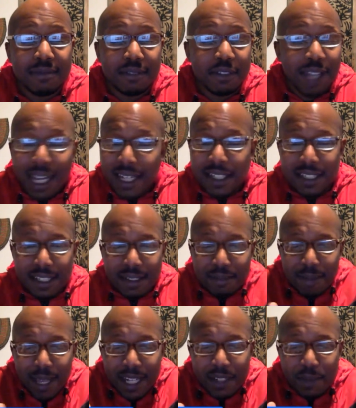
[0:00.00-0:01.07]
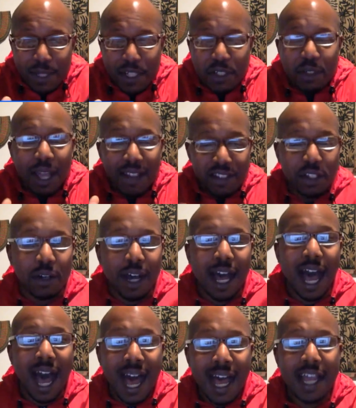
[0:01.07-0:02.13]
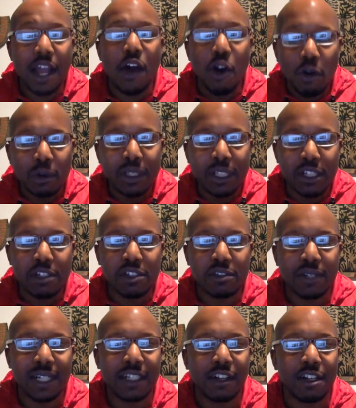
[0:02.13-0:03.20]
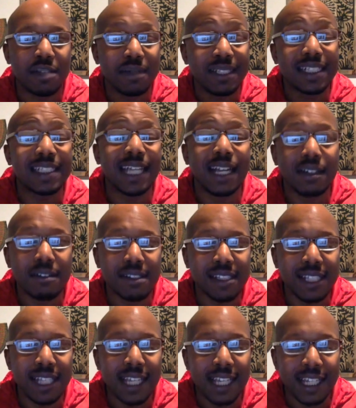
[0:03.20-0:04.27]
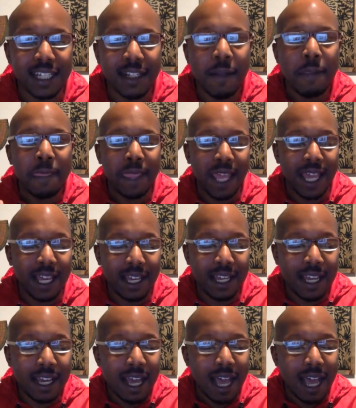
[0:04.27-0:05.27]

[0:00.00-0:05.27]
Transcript: You got to just manage what you do have. So I only use credit cards because I understand that